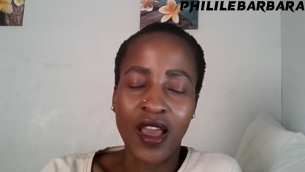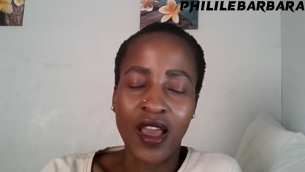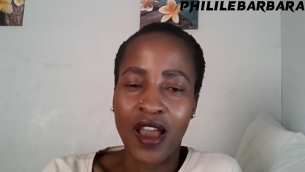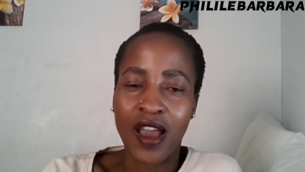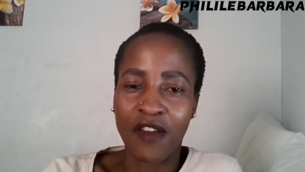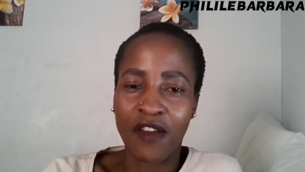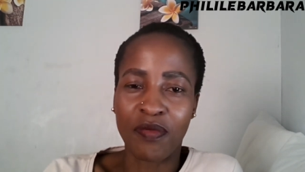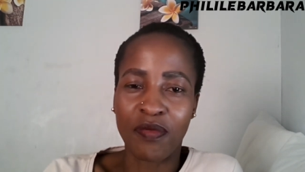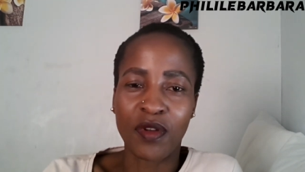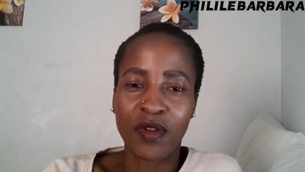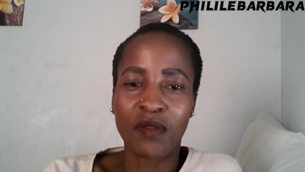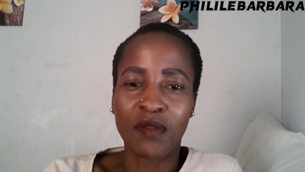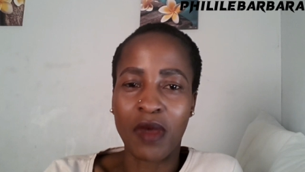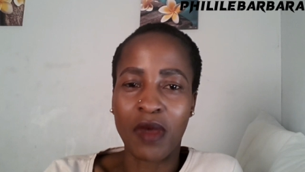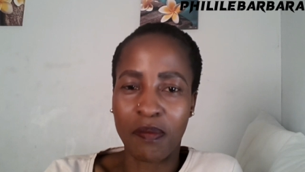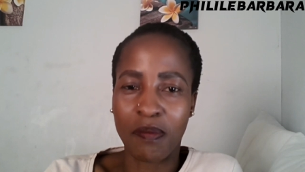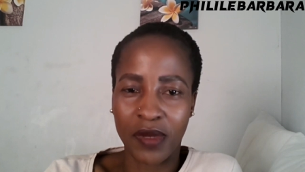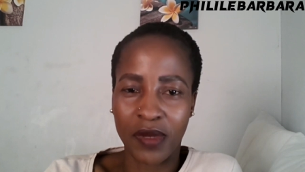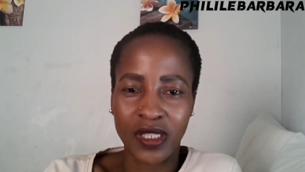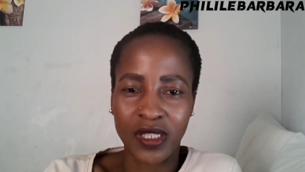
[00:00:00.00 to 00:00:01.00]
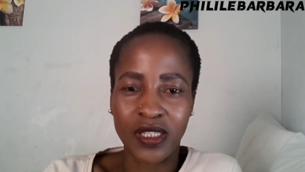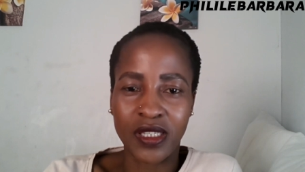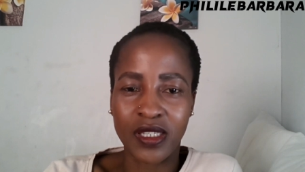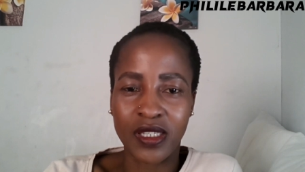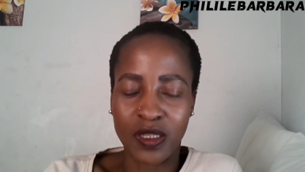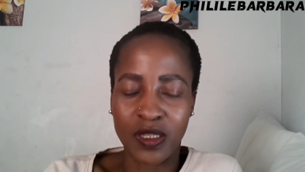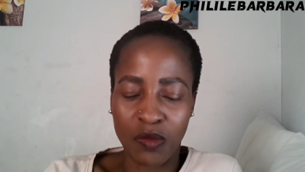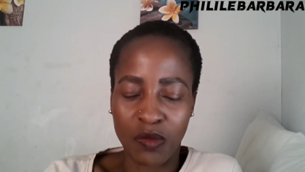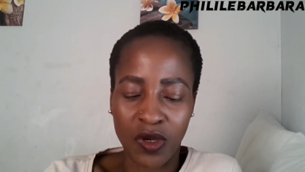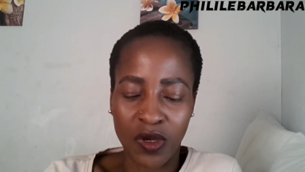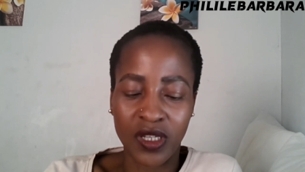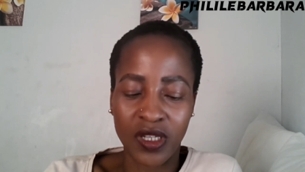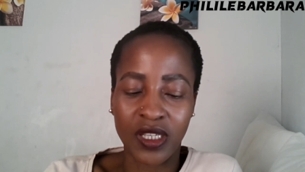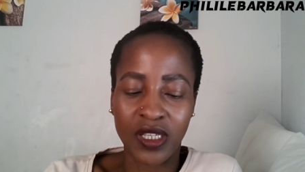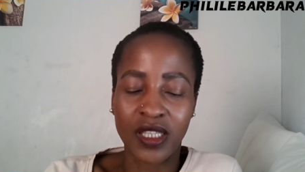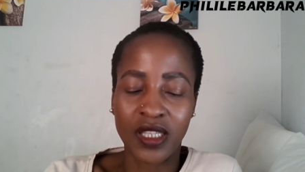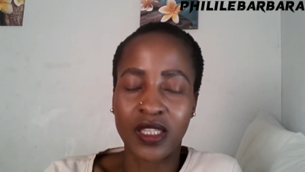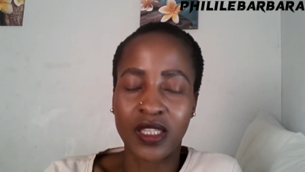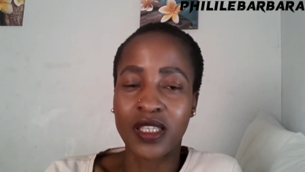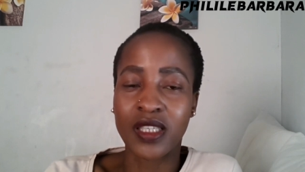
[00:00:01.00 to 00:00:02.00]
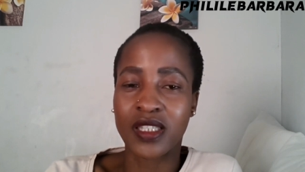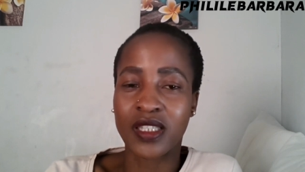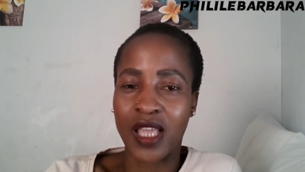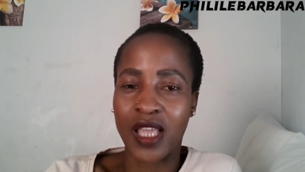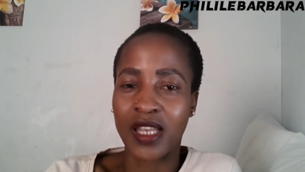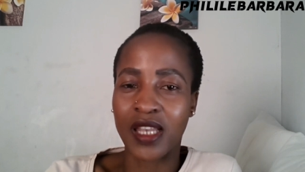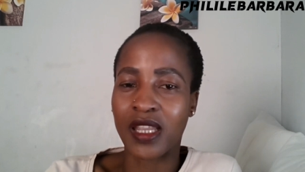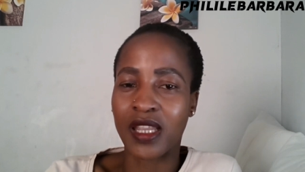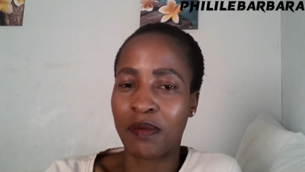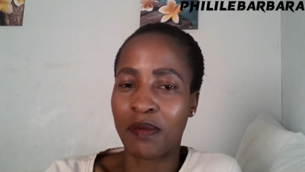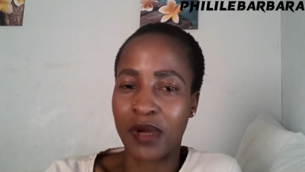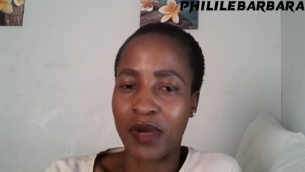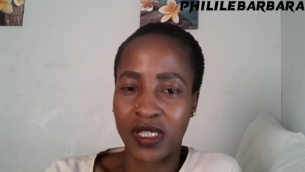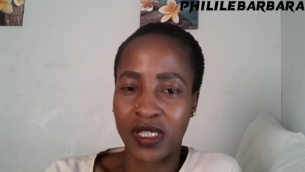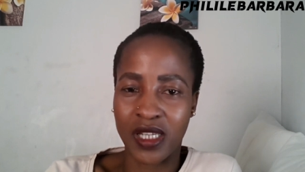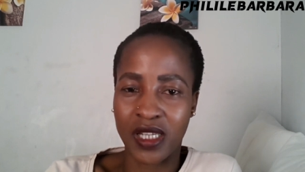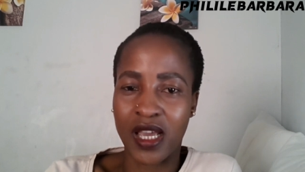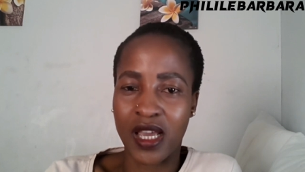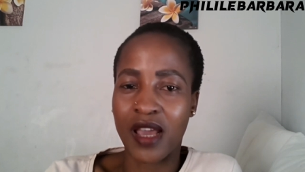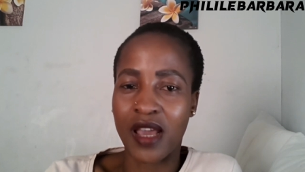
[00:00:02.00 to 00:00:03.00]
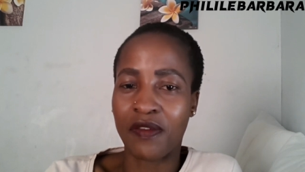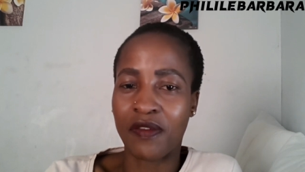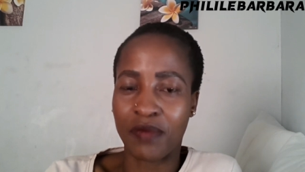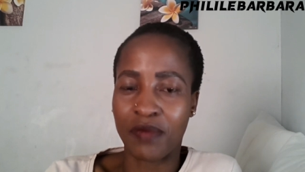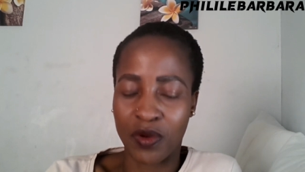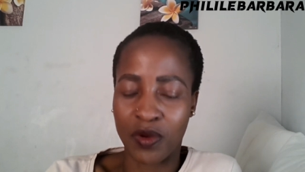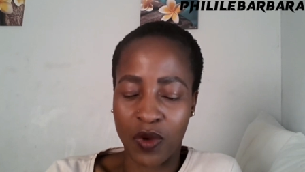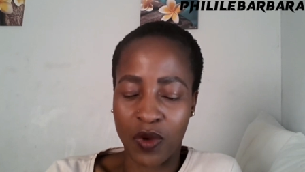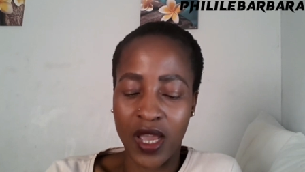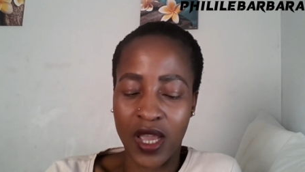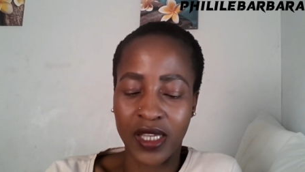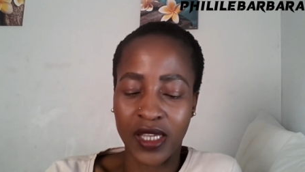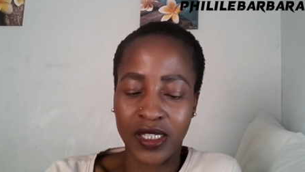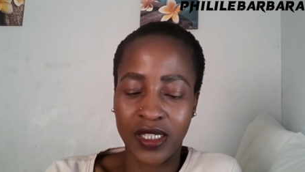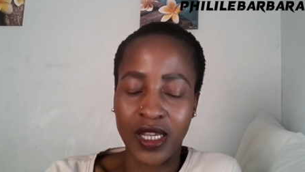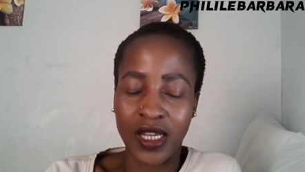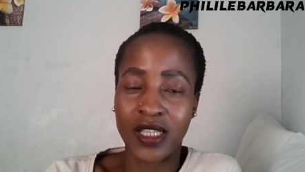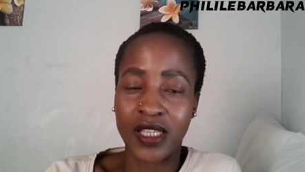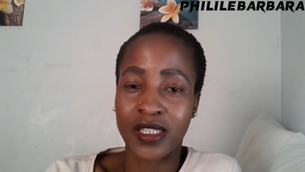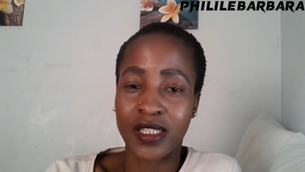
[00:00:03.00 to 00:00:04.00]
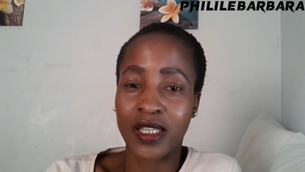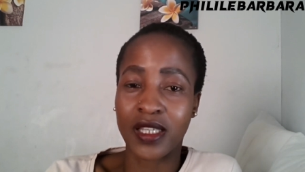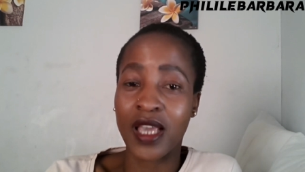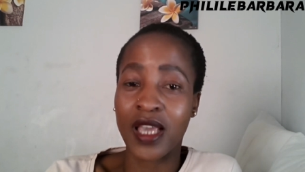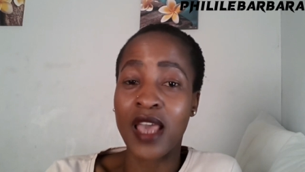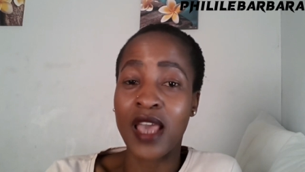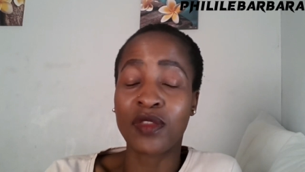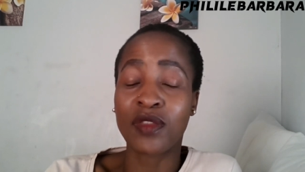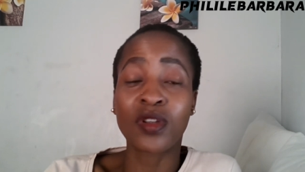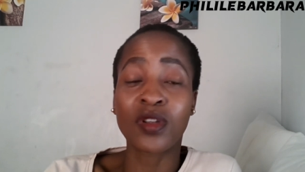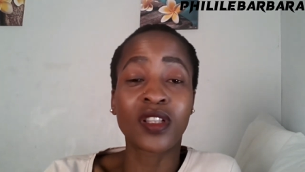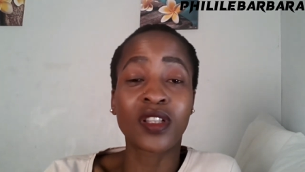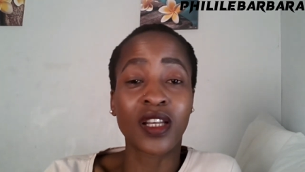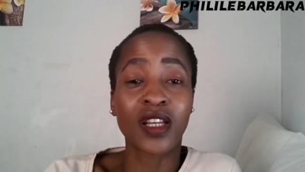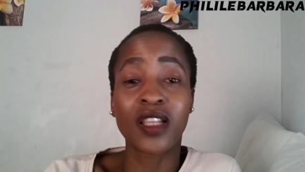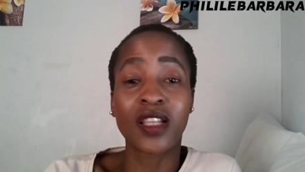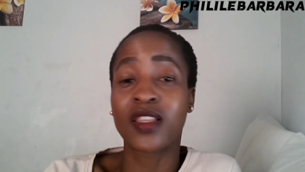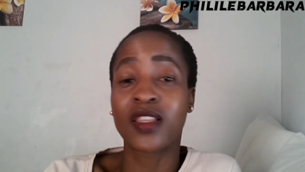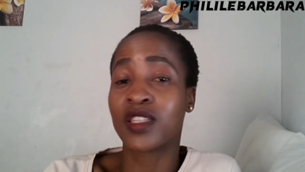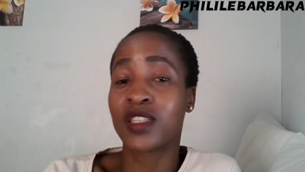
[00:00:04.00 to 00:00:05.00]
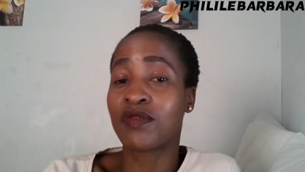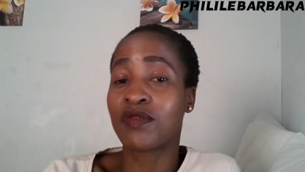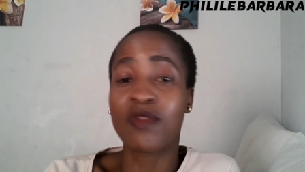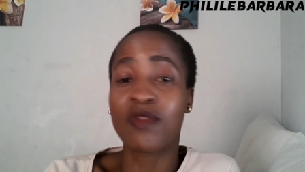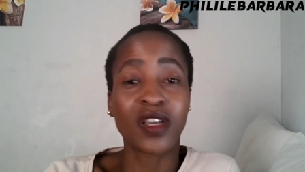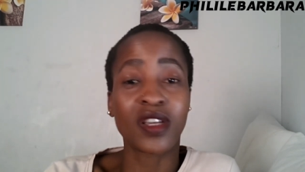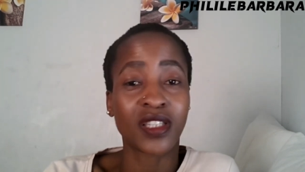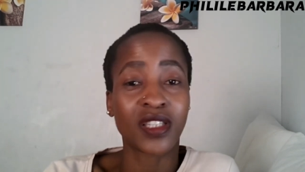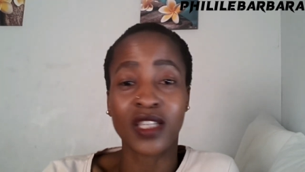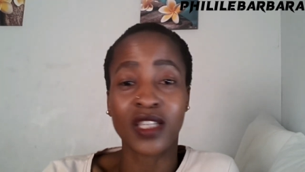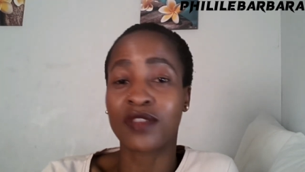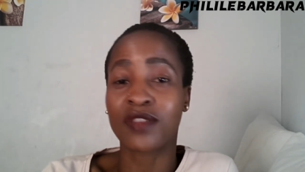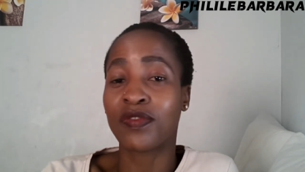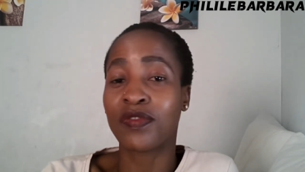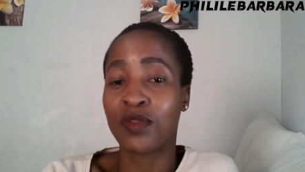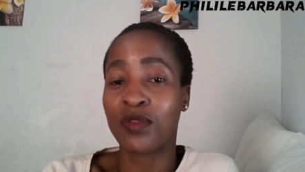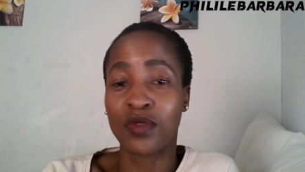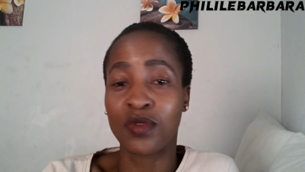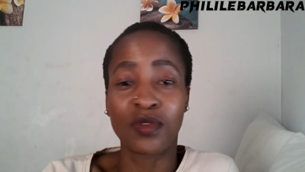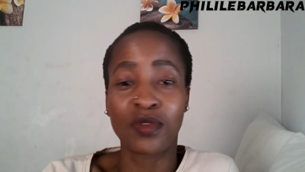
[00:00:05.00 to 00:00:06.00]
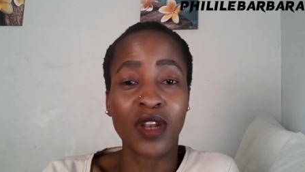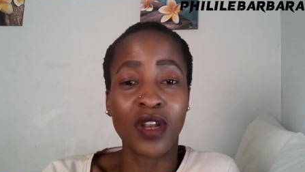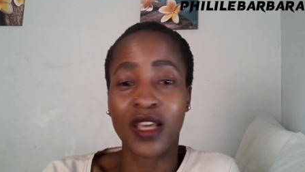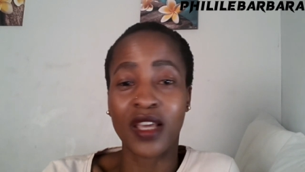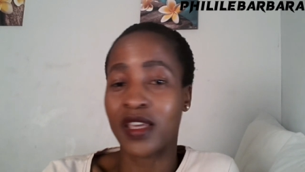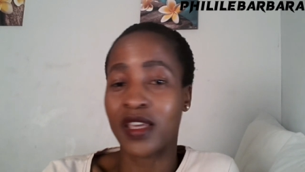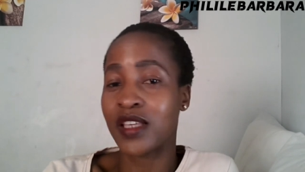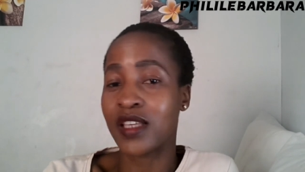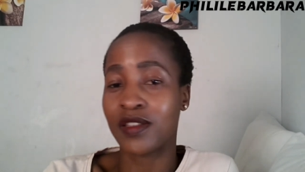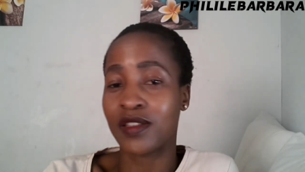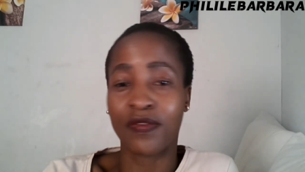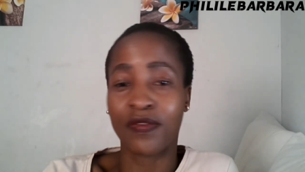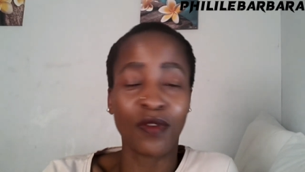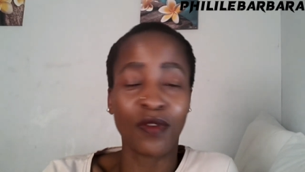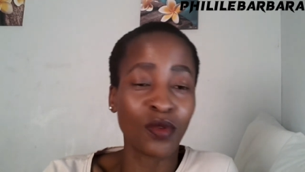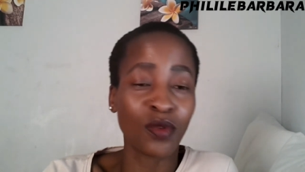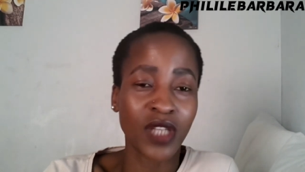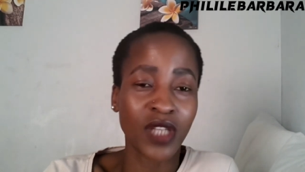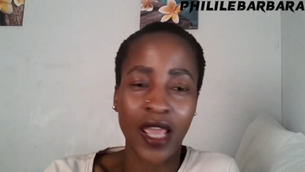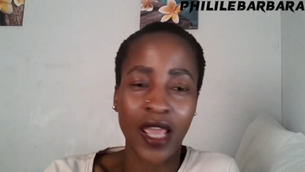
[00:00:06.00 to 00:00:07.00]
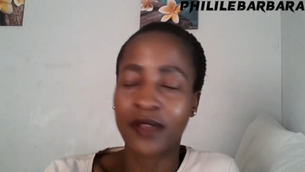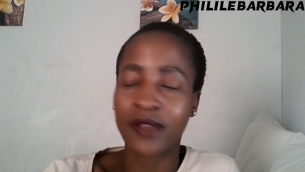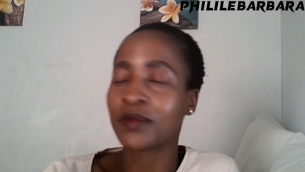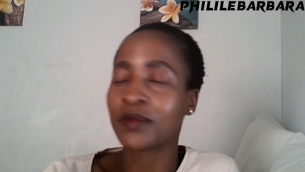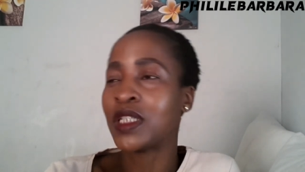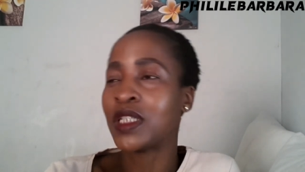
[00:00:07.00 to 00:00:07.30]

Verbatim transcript: I've been on my bed since morning it is Sunday but yeah I've been quite uh, sick I thought really this flu was just flu you know like as a flu die